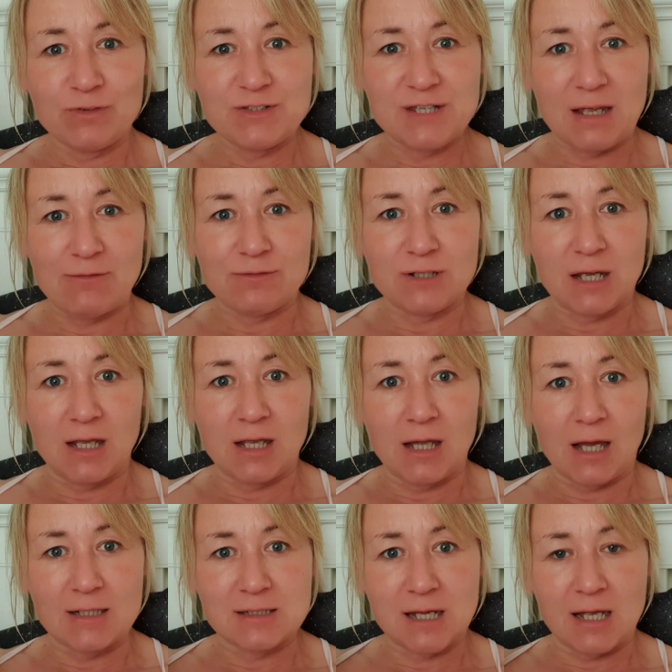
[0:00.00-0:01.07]
safety
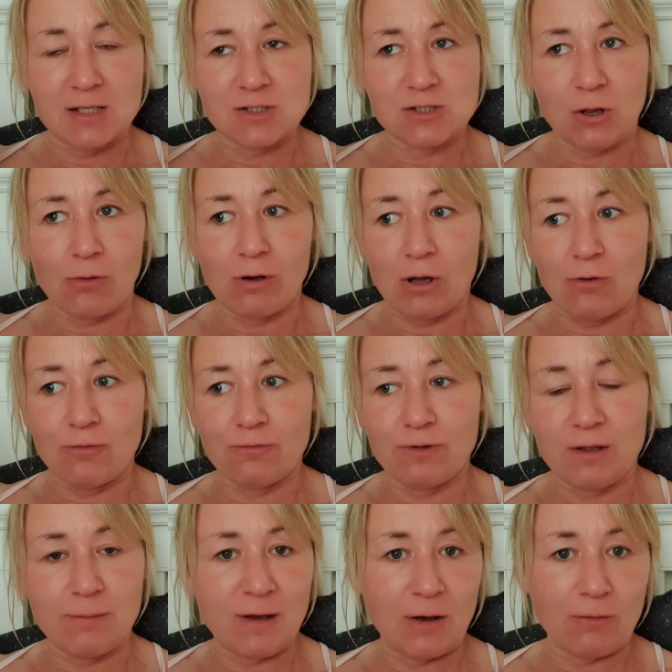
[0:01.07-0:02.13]
as a solo
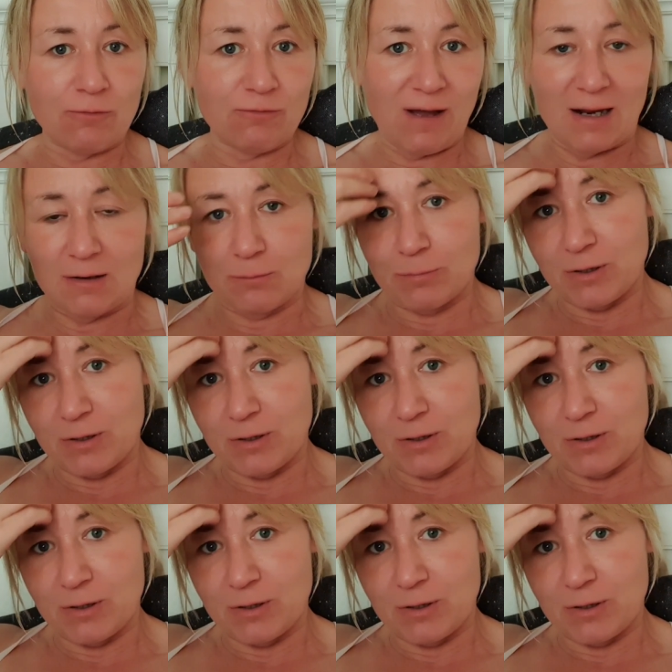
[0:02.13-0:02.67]
female van